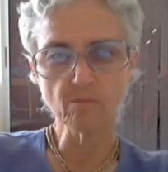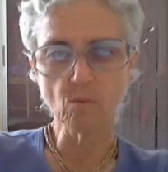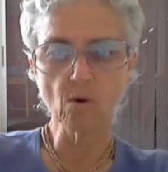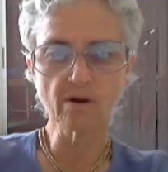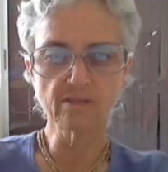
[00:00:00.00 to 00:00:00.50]

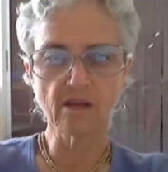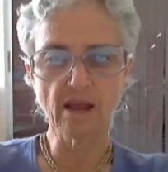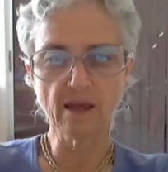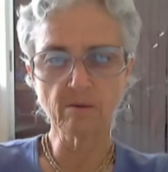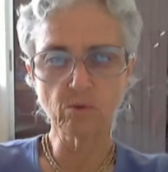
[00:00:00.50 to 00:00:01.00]
more as an
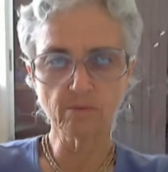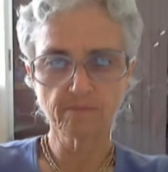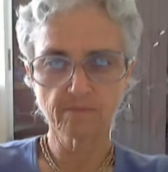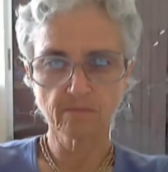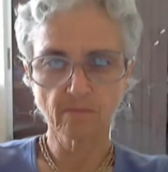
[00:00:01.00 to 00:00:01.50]
animal.
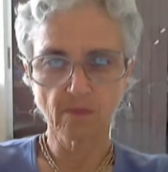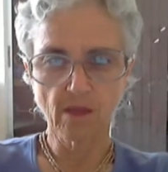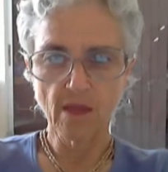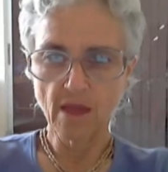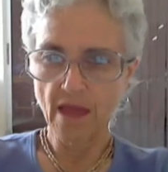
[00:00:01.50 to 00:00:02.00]

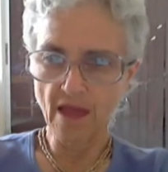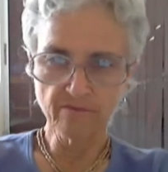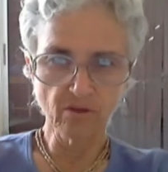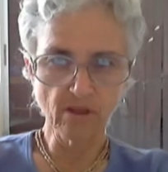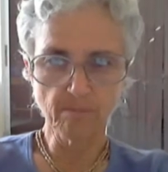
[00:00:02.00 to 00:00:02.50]

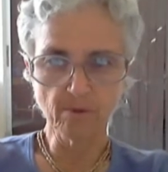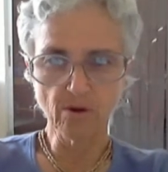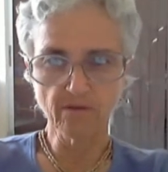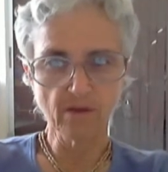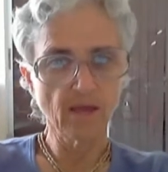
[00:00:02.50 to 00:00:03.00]
After that
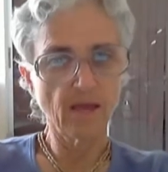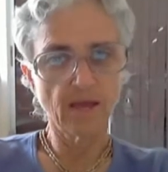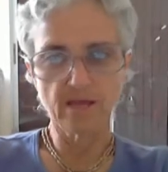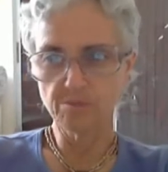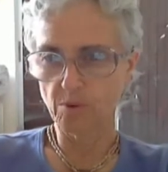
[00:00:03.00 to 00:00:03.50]
birth,
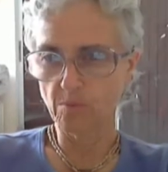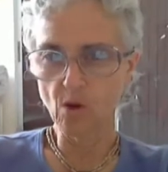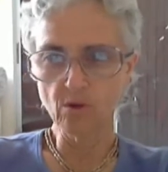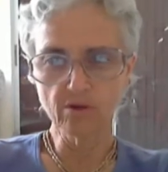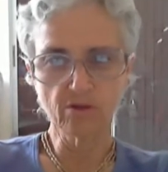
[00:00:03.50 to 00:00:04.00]
he's
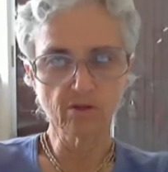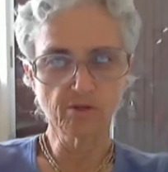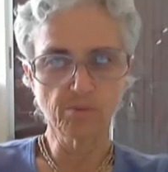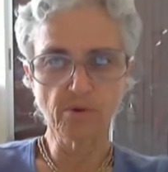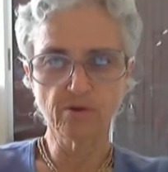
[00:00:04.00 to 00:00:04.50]
promoted to the
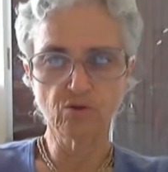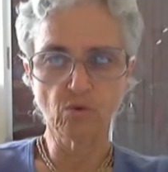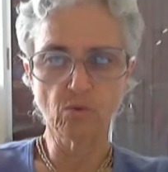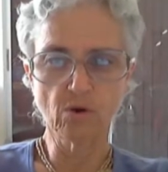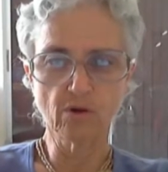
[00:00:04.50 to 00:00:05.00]

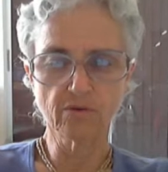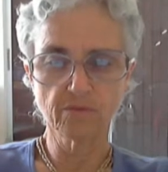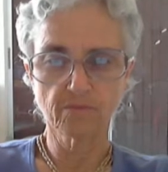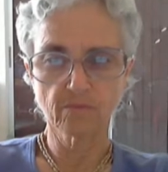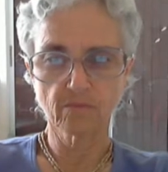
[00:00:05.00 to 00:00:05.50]
spiritual world.
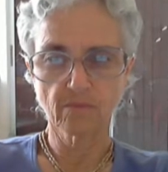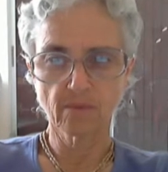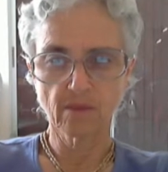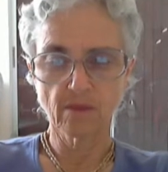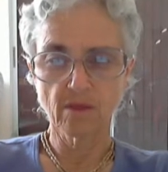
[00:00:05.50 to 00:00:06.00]

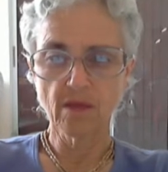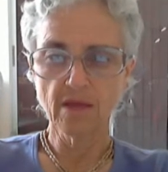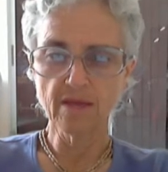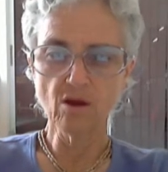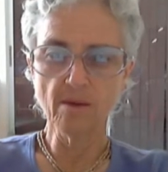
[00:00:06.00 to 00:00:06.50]

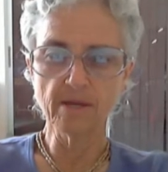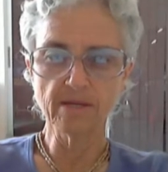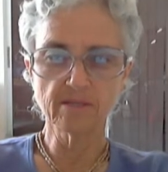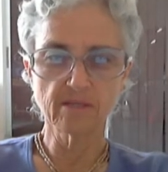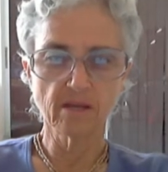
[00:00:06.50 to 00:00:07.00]
He
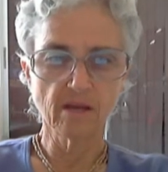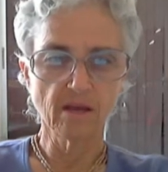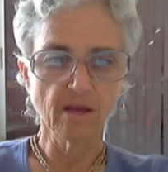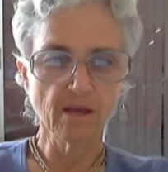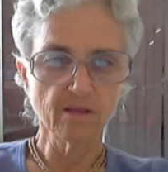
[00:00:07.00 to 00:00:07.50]
comments,
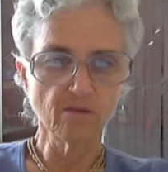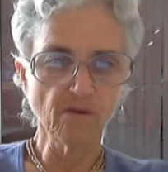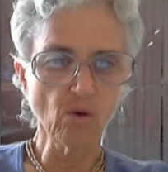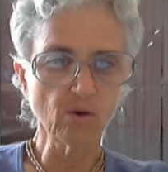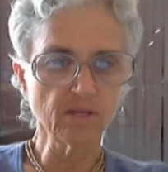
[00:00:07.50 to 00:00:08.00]

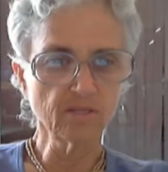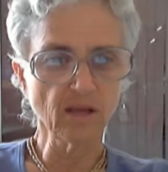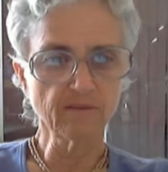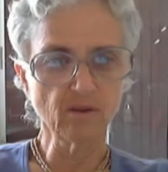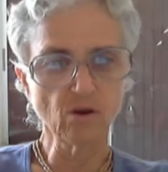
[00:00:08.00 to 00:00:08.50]
"Devotees
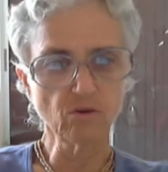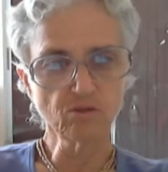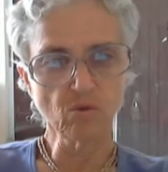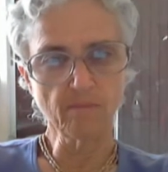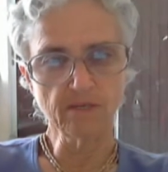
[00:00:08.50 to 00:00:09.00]
like the
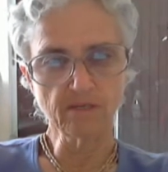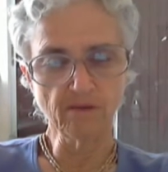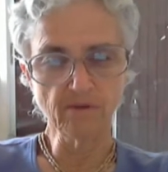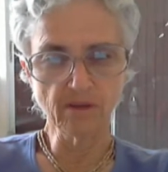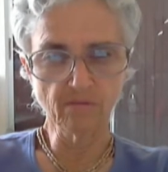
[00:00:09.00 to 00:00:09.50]
Goswamis
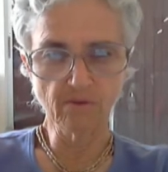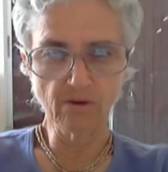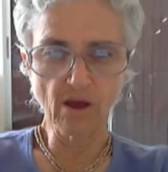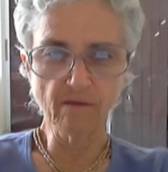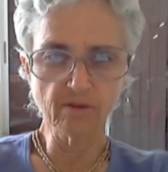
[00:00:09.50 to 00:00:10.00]
living in
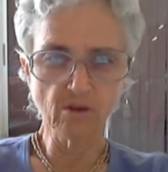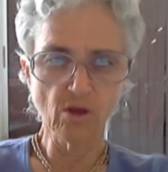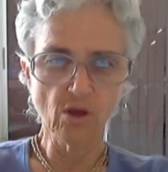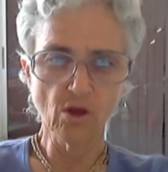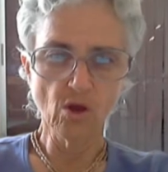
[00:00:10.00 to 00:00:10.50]
Vrindavan
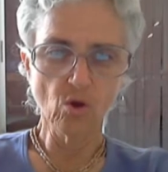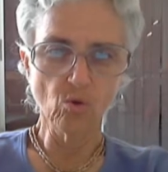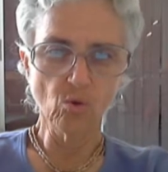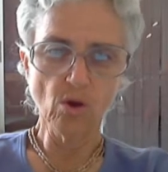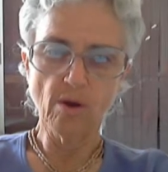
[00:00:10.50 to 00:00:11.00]

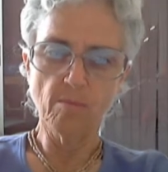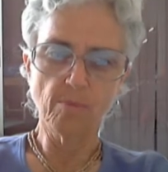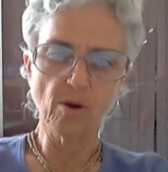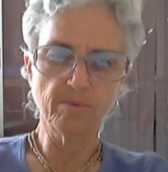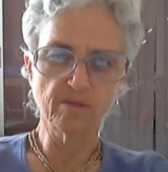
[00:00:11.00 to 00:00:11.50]
who
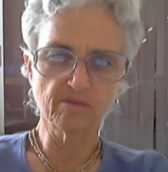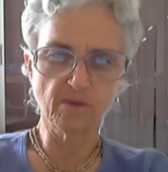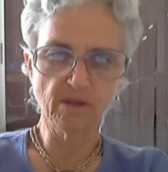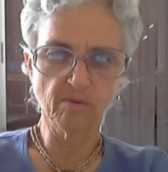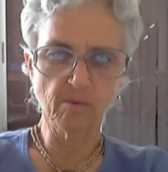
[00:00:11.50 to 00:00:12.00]

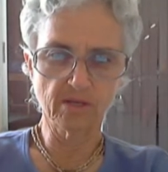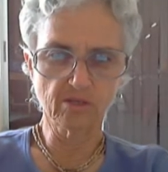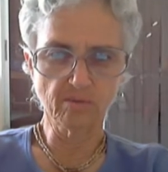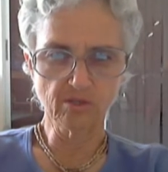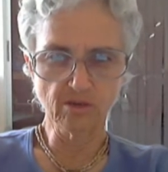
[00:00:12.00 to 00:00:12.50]
purposefully commit
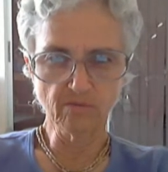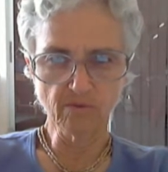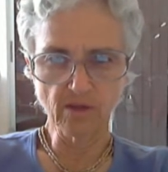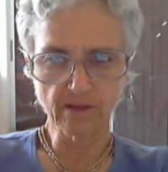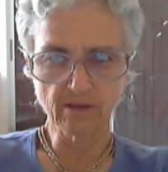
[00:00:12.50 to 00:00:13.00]
some
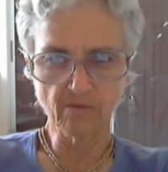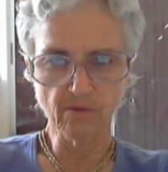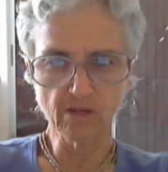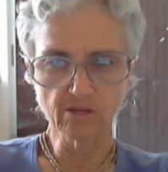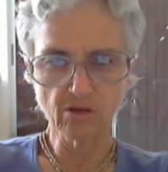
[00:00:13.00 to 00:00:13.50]
sinful
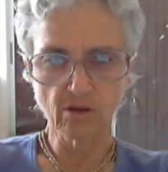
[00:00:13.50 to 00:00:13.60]
activities